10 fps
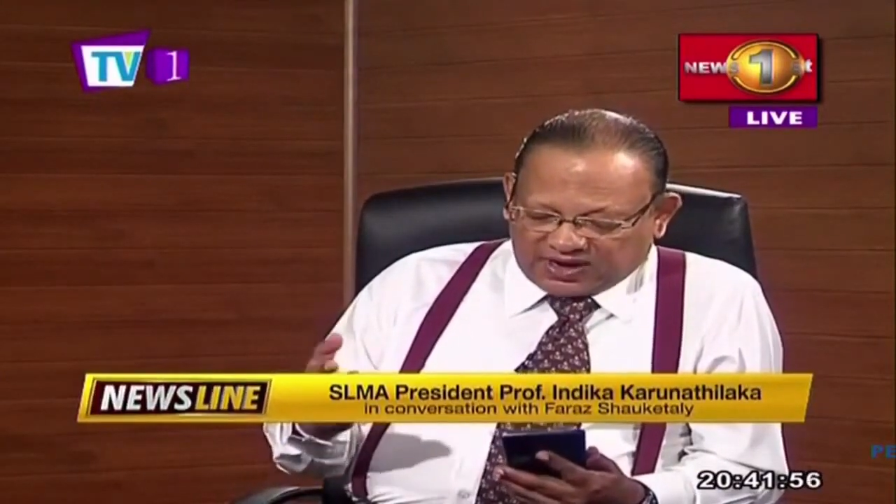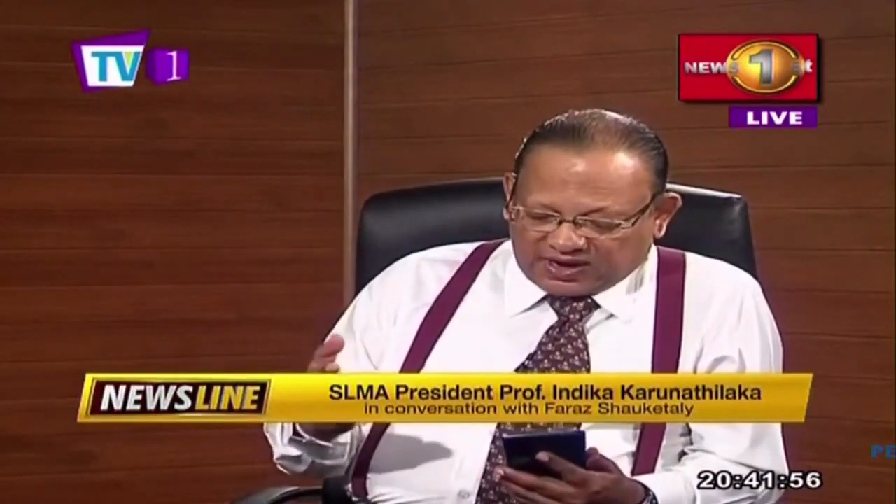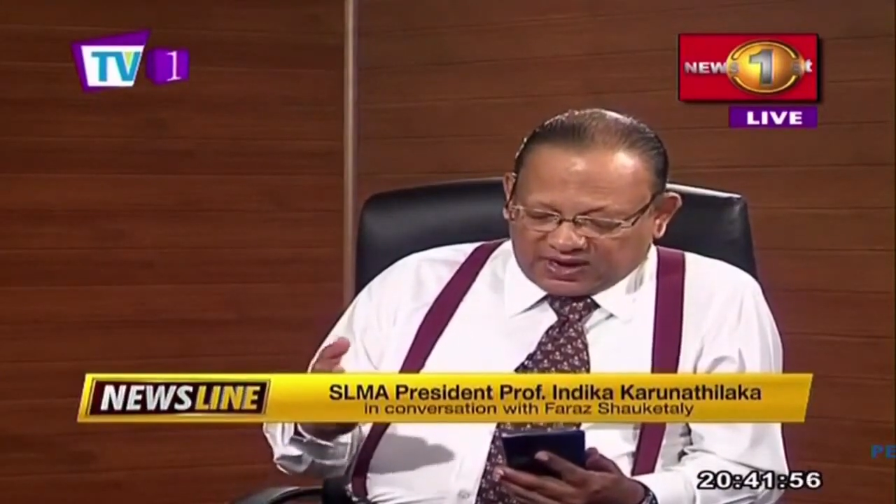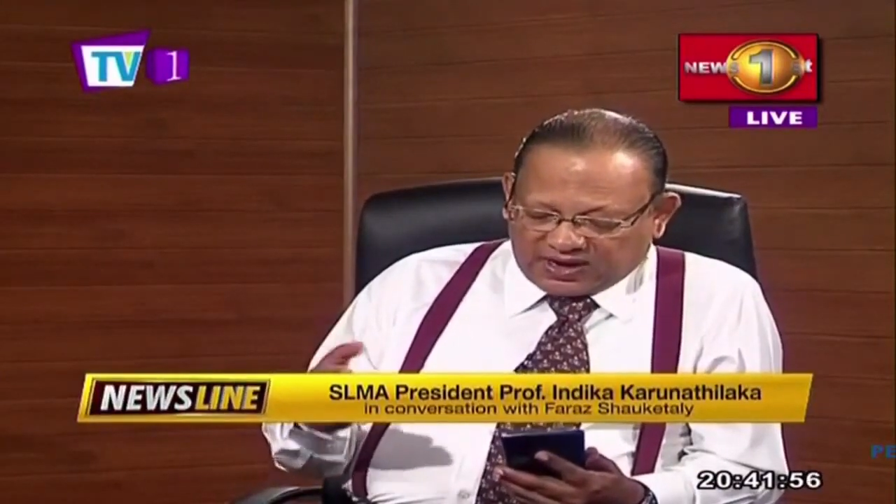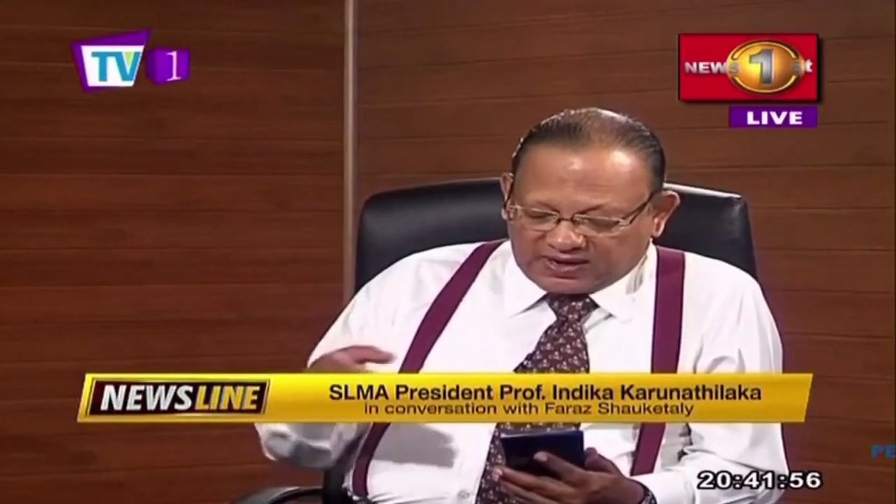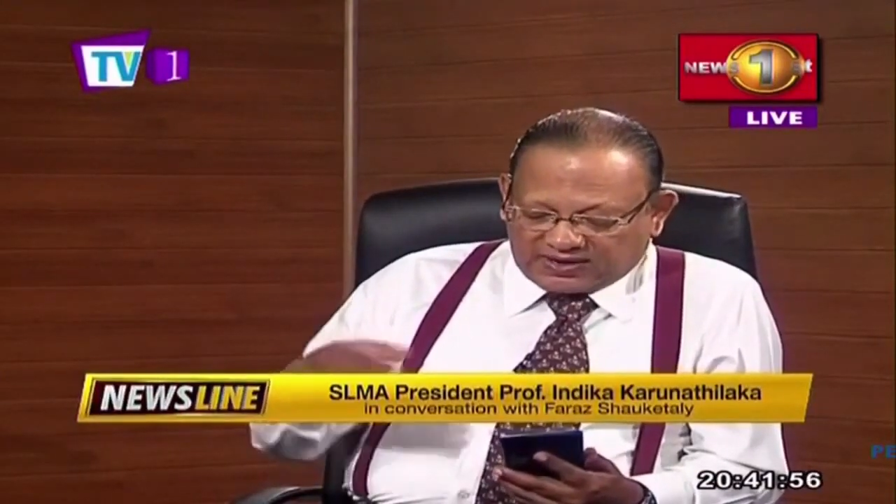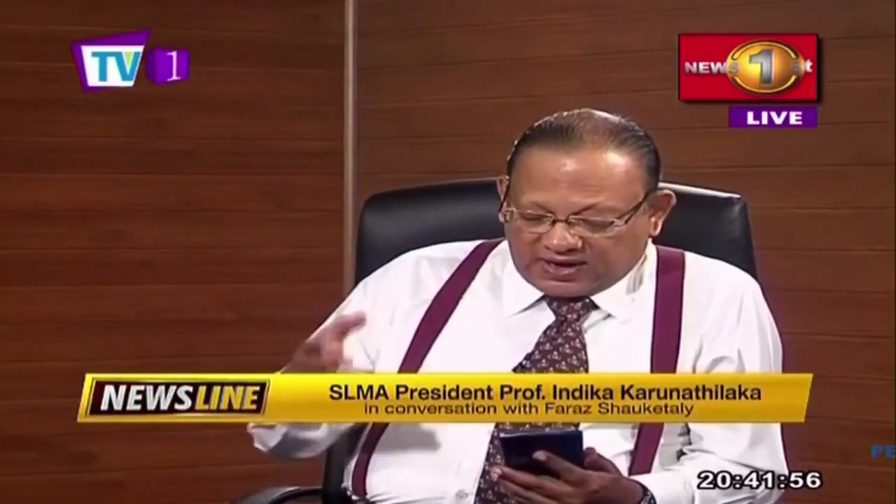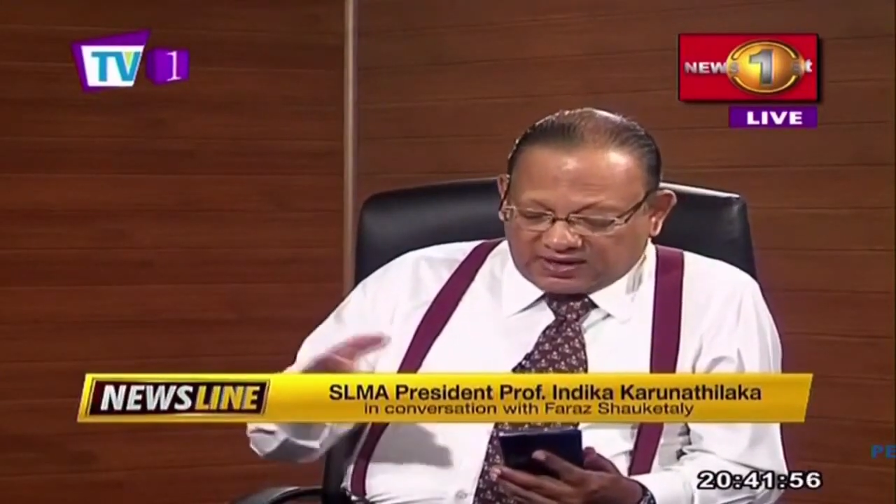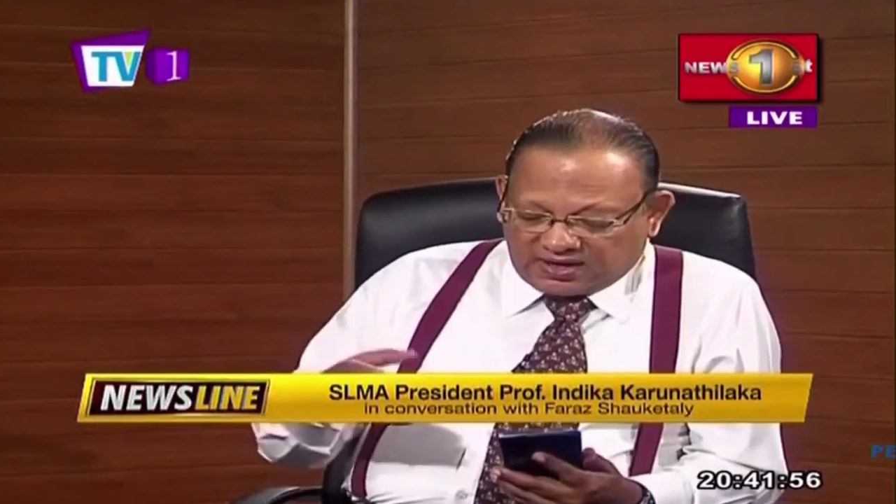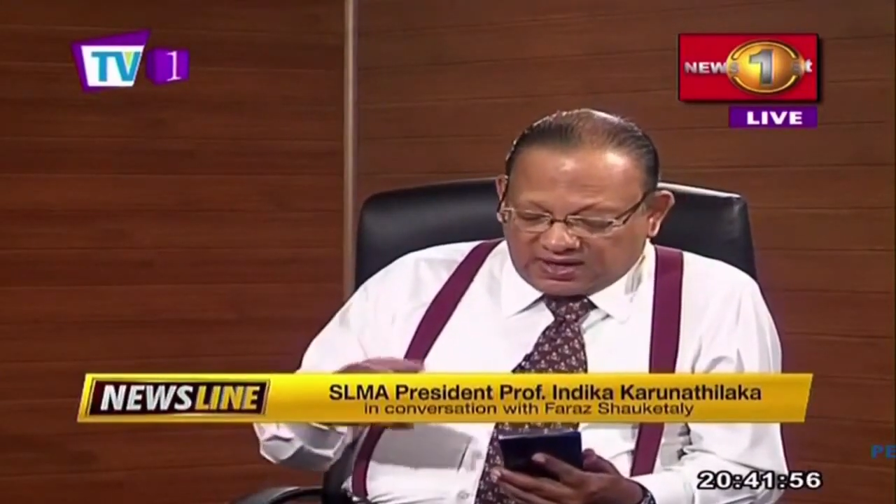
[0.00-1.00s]
and
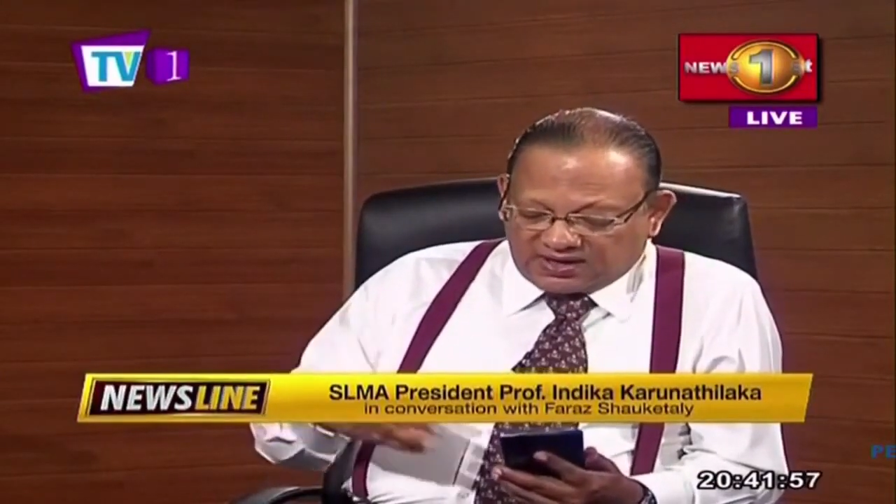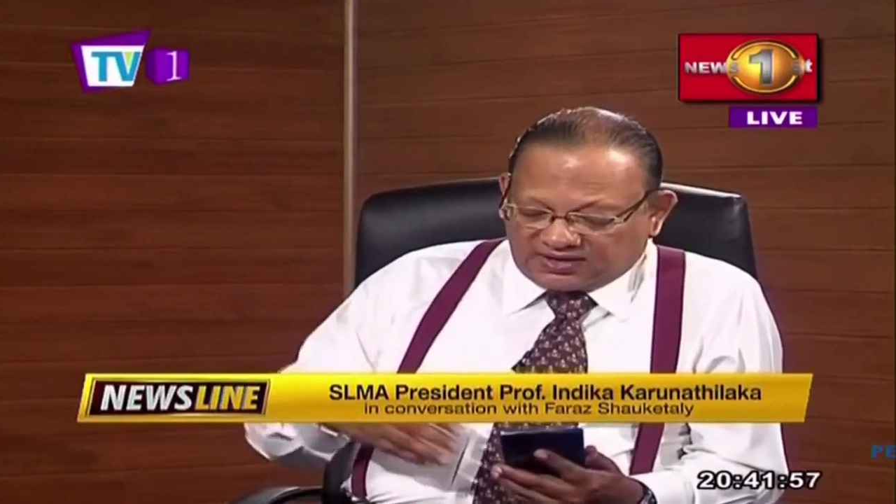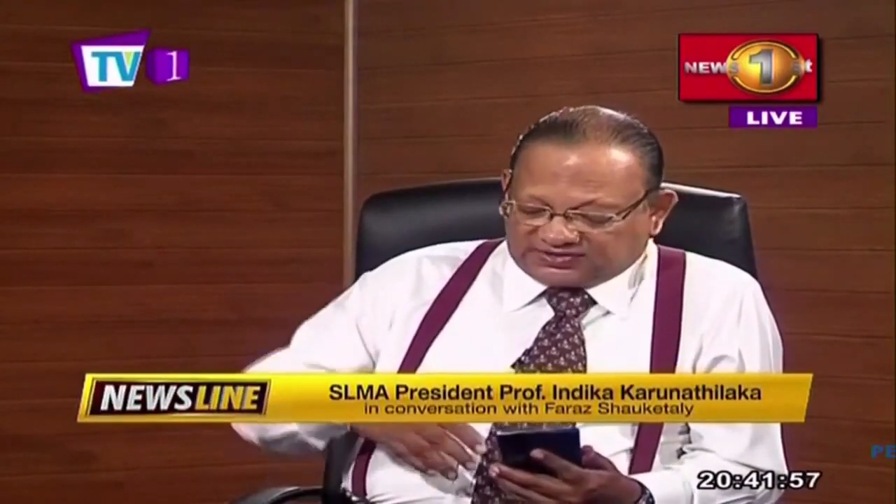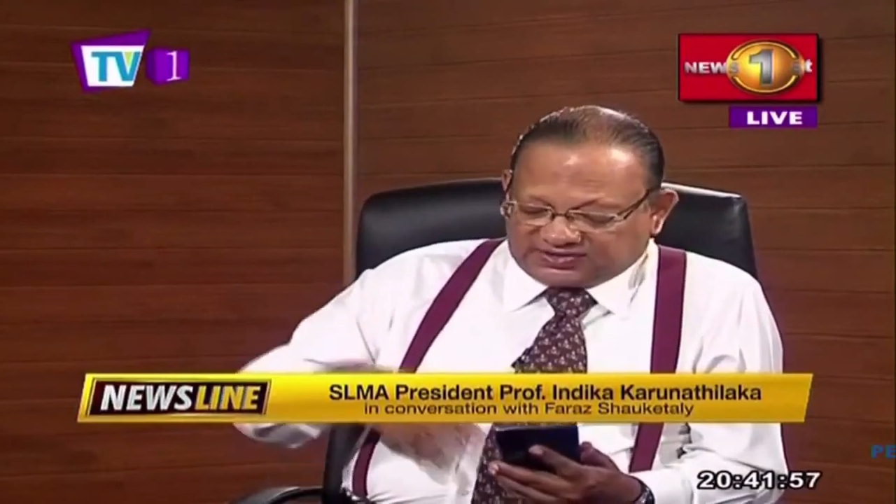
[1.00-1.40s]
then it